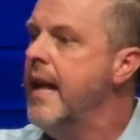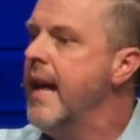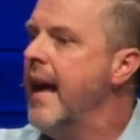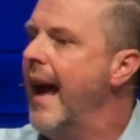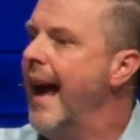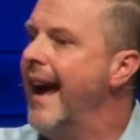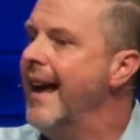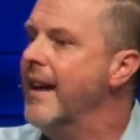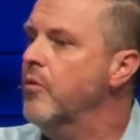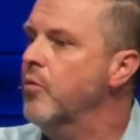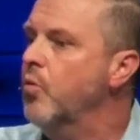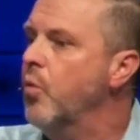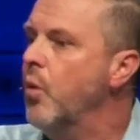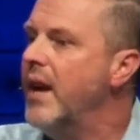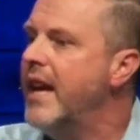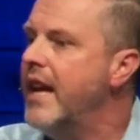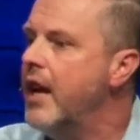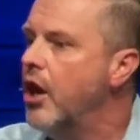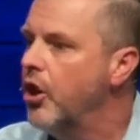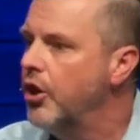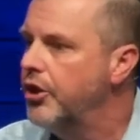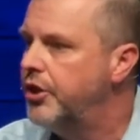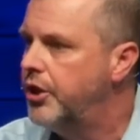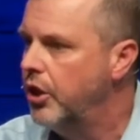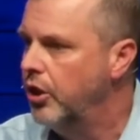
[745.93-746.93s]
and we
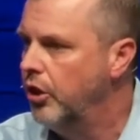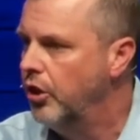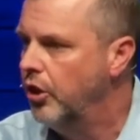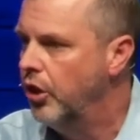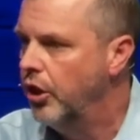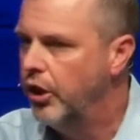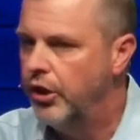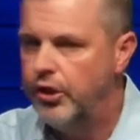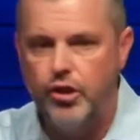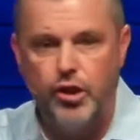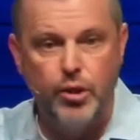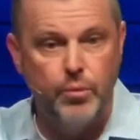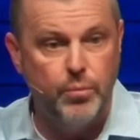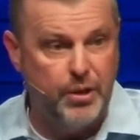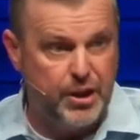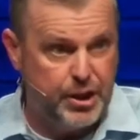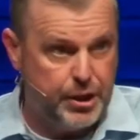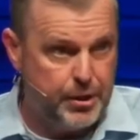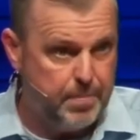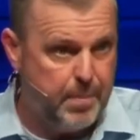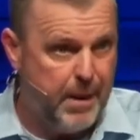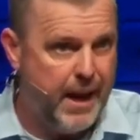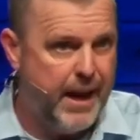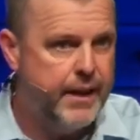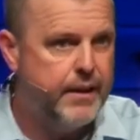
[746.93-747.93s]
are to look to
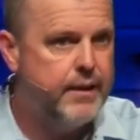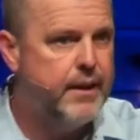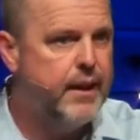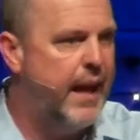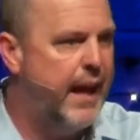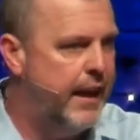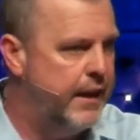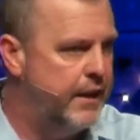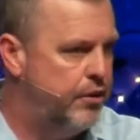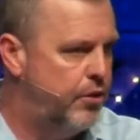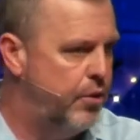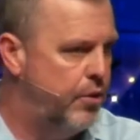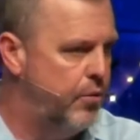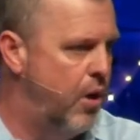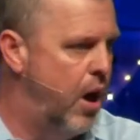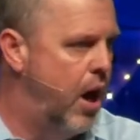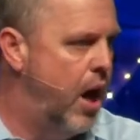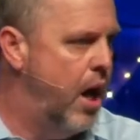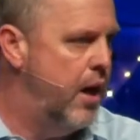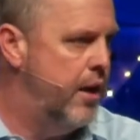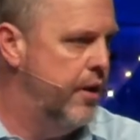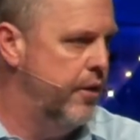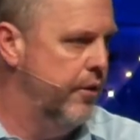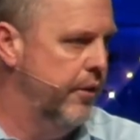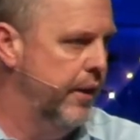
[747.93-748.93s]
respect and to
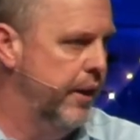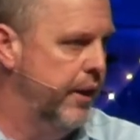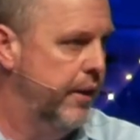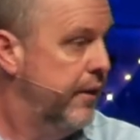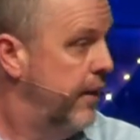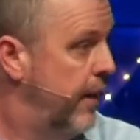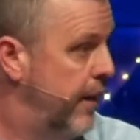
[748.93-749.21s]
honor it.